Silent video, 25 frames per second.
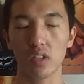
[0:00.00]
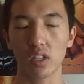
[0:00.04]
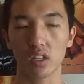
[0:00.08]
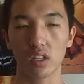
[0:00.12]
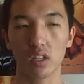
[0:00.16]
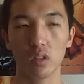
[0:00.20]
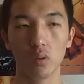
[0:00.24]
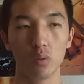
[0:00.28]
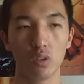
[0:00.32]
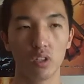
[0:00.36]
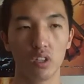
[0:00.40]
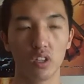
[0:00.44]

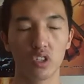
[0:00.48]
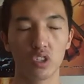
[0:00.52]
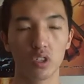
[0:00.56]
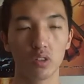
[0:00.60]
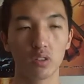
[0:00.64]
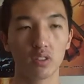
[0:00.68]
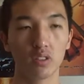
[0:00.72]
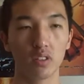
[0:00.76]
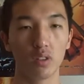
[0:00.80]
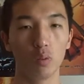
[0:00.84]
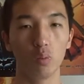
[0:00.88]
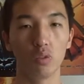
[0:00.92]
Like it
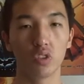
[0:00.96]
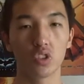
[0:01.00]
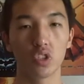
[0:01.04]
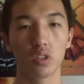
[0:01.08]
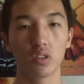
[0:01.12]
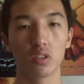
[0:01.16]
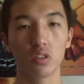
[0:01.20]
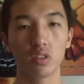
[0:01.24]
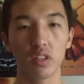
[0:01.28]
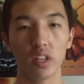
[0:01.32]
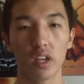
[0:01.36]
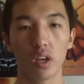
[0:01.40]
was
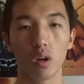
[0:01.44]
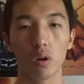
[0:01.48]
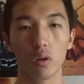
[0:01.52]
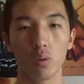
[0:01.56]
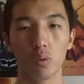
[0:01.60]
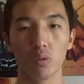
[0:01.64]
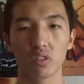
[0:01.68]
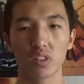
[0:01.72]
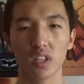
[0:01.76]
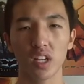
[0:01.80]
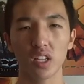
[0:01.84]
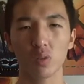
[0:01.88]
just there.
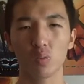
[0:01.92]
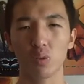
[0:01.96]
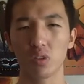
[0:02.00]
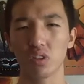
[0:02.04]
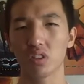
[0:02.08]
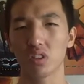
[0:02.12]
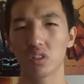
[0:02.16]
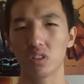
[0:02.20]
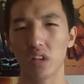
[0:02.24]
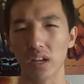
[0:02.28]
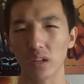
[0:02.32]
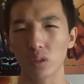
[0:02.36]
It was kind of
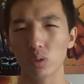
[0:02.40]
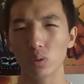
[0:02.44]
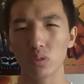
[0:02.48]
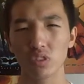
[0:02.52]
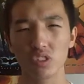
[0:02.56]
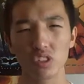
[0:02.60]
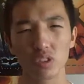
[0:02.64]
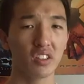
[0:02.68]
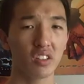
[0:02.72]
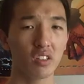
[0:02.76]
recycled.